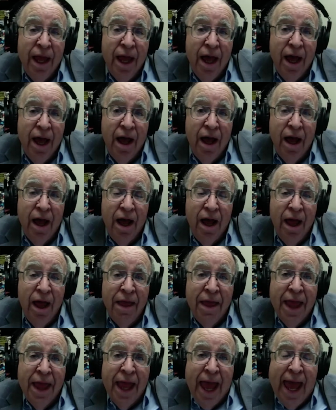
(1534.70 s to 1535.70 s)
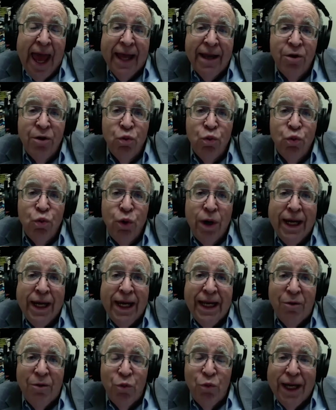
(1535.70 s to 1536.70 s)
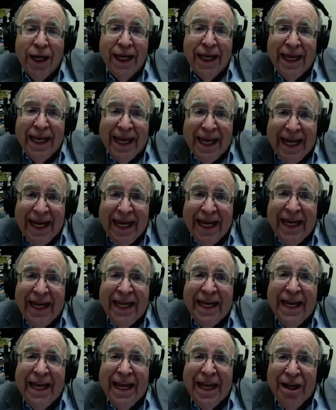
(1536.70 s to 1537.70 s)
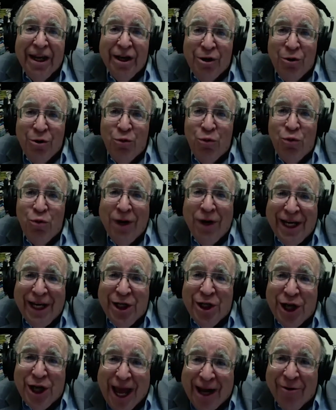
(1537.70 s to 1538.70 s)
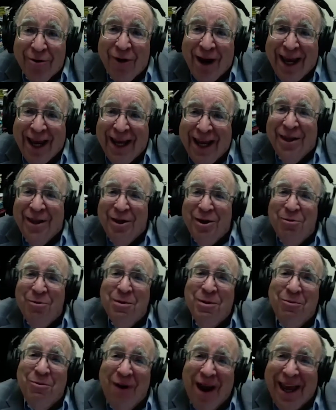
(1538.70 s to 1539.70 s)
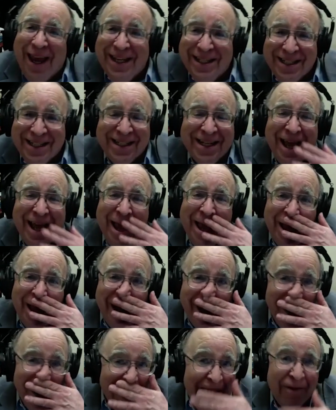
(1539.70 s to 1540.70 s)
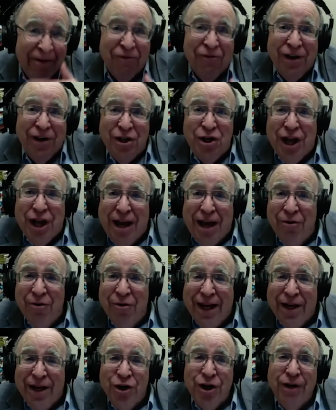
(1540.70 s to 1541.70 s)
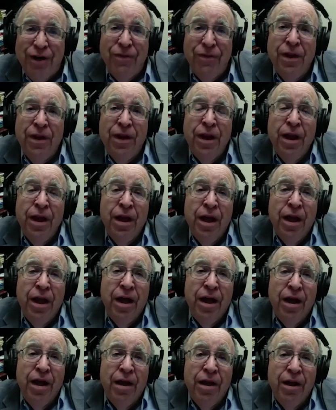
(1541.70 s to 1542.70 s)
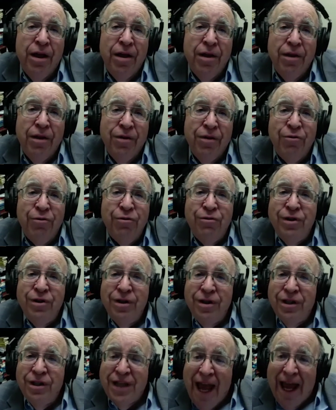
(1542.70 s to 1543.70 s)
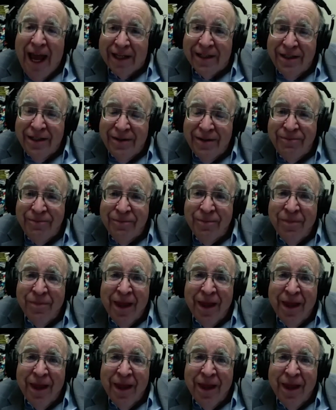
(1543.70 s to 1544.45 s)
And we need to regenerate the human race every generation through sex.